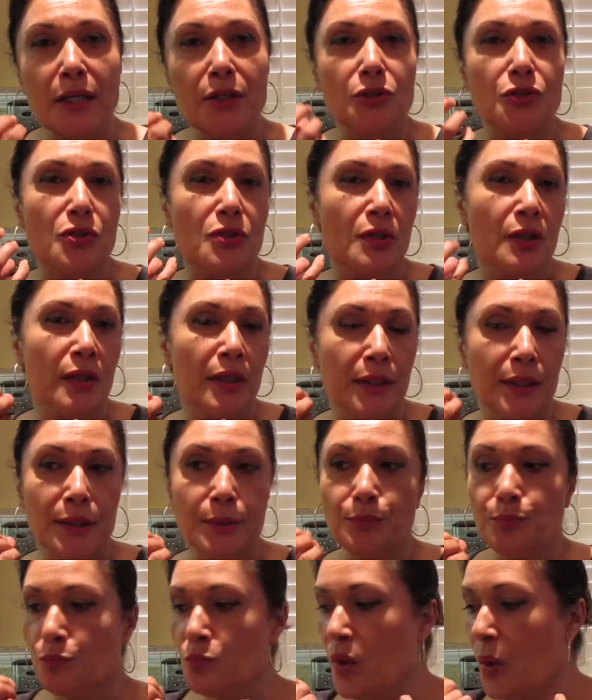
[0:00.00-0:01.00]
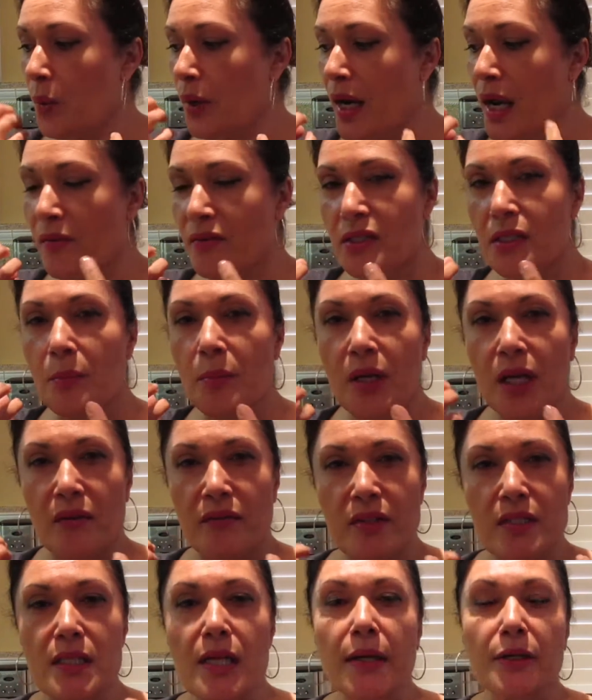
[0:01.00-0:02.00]
You just kind of want to have some kind of
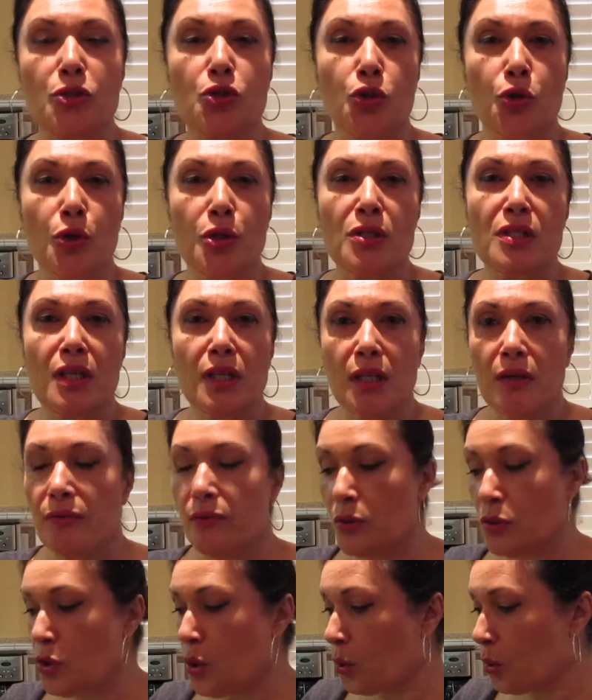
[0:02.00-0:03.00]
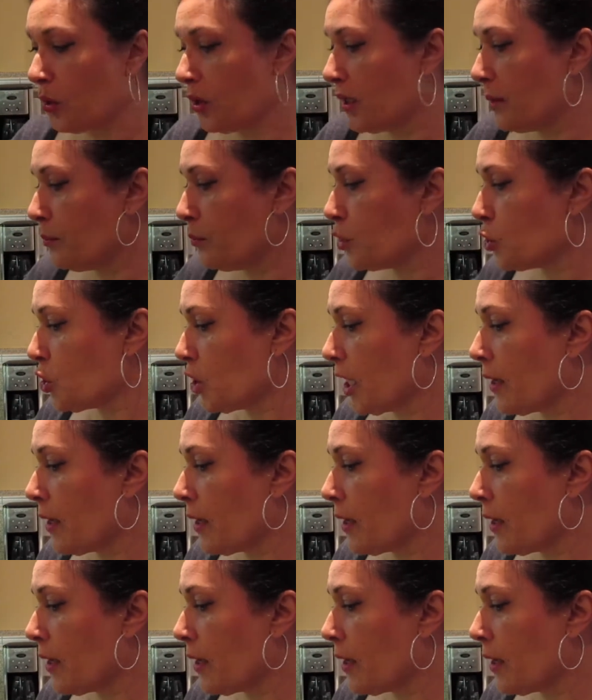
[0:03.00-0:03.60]
a texture instead of totally mushy.